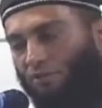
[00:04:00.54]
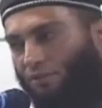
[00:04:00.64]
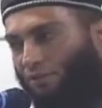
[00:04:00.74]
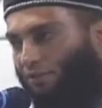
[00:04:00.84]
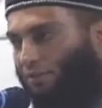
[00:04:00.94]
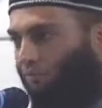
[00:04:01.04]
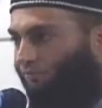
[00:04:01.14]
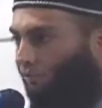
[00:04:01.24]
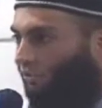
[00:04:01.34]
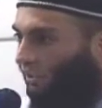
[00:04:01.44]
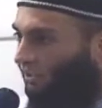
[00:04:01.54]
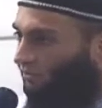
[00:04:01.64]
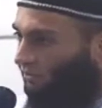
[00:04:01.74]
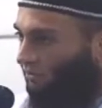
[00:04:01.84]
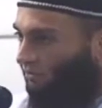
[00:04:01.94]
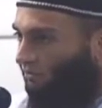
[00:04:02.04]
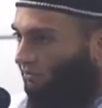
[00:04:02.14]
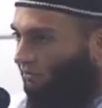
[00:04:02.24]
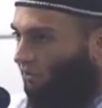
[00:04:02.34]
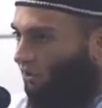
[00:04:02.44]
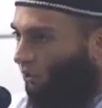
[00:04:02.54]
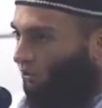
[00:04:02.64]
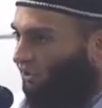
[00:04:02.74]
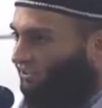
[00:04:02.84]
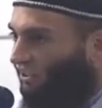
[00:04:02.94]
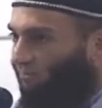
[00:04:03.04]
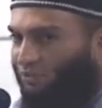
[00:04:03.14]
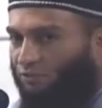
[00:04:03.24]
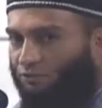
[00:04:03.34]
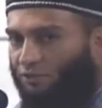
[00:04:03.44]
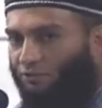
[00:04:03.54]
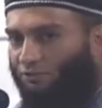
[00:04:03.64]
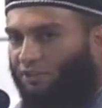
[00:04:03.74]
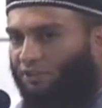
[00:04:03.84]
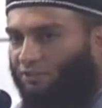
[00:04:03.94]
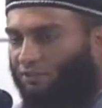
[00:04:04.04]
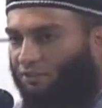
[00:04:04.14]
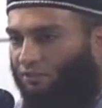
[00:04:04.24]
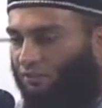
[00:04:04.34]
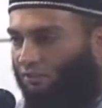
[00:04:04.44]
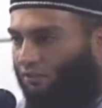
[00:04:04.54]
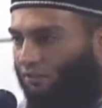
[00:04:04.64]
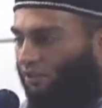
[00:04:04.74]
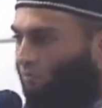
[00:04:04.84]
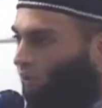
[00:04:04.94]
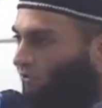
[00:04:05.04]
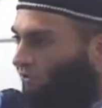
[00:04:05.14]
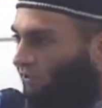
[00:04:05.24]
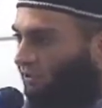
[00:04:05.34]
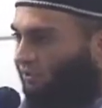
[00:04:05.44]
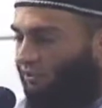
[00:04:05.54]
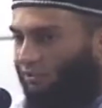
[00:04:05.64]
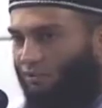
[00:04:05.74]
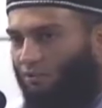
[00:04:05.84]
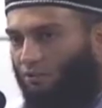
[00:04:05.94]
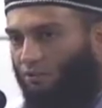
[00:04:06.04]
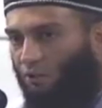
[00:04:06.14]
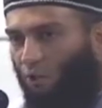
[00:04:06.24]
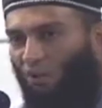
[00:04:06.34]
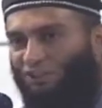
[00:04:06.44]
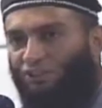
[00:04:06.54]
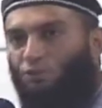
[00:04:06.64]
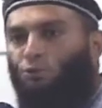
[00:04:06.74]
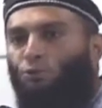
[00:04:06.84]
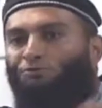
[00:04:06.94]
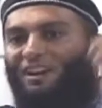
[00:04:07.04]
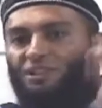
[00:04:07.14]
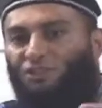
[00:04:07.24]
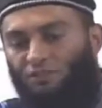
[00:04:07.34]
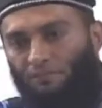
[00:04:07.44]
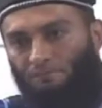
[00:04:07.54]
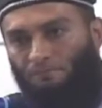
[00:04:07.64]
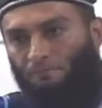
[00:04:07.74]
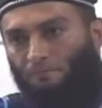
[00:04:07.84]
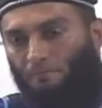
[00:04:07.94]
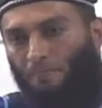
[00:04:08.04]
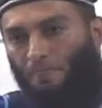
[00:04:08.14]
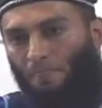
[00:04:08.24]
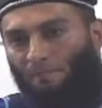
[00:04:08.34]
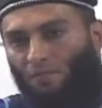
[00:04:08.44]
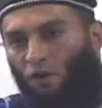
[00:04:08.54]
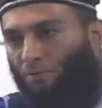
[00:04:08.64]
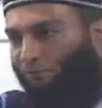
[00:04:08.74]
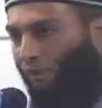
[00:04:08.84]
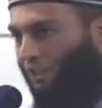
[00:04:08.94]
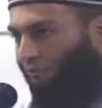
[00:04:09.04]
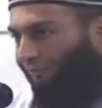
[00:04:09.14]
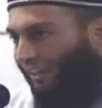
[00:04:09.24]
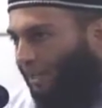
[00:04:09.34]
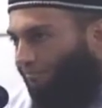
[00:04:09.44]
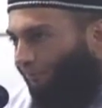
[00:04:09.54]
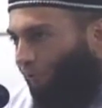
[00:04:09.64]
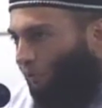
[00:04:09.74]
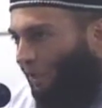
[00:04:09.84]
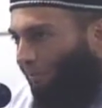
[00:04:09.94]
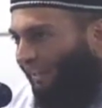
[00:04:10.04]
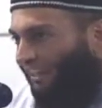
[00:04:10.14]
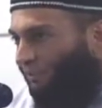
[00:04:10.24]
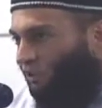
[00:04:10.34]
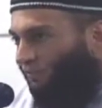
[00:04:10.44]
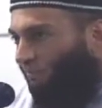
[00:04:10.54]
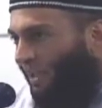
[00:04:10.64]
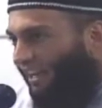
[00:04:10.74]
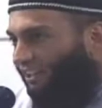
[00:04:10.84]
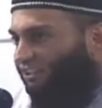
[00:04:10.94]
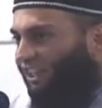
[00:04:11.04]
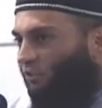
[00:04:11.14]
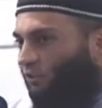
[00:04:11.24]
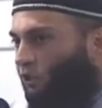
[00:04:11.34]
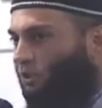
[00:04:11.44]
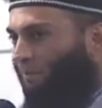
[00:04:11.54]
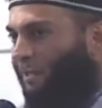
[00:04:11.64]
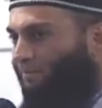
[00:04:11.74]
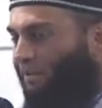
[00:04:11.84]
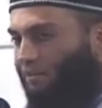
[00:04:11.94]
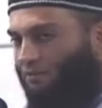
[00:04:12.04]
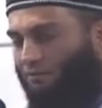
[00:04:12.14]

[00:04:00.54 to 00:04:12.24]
and sisters, before you enter or you step into the theatre, the movie theatre, or a social function, or before you flip through the pages of the magazine or newspaper,